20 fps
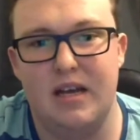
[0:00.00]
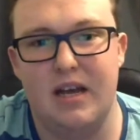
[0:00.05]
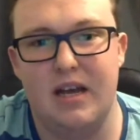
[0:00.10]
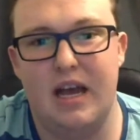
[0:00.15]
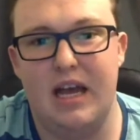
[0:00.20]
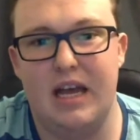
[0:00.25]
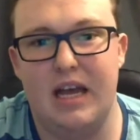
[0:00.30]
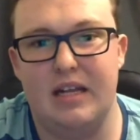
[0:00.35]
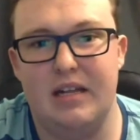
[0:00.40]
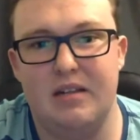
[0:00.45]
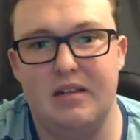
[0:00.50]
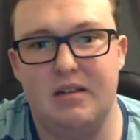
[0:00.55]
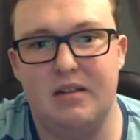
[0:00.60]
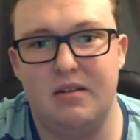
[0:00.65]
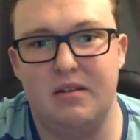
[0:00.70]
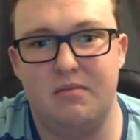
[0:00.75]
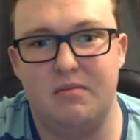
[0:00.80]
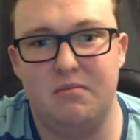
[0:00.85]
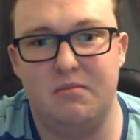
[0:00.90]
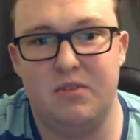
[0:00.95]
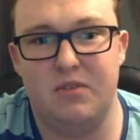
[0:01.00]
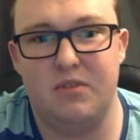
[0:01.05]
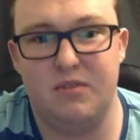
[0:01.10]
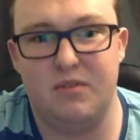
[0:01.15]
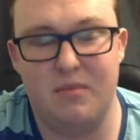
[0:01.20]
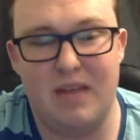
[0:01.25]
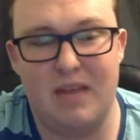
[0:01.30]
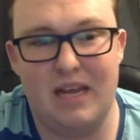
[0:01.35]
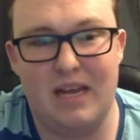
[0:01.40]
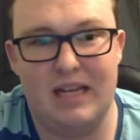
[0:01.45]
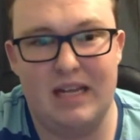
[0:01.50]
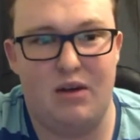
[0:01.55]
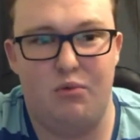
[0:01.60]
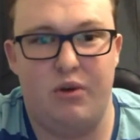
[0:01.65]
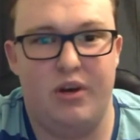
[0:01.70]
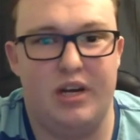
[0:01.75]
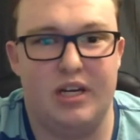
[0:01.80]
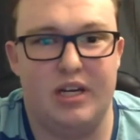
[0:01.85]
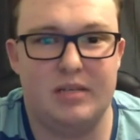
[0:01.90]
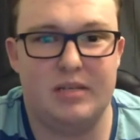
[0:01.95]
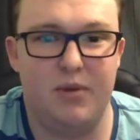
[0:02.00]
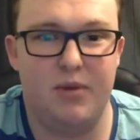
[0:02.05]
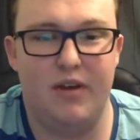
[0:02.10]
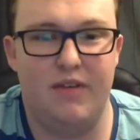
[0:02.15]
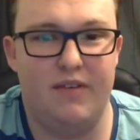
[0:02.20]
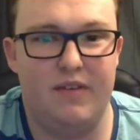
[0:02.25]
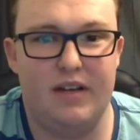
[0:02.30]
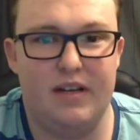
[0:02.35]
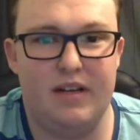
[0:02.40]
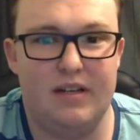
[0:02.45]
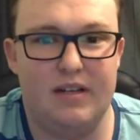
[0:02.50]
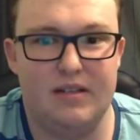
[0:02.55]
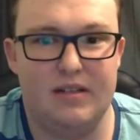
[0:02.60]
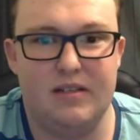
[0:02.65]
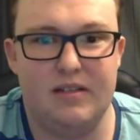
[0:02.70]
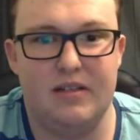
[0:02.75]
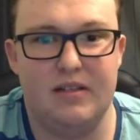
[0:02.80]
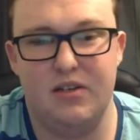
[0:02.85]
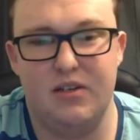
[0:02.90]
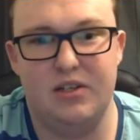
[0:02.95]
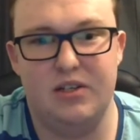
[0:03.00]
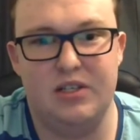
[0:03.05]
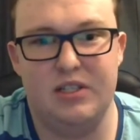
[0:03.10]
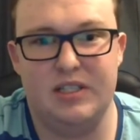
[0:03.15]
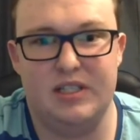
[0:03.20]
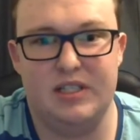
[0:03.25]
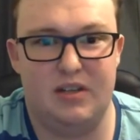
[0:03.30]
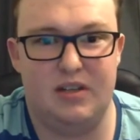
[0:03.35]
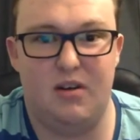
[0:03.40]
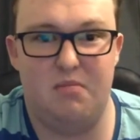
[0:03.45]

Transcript: And to me, that works perfect because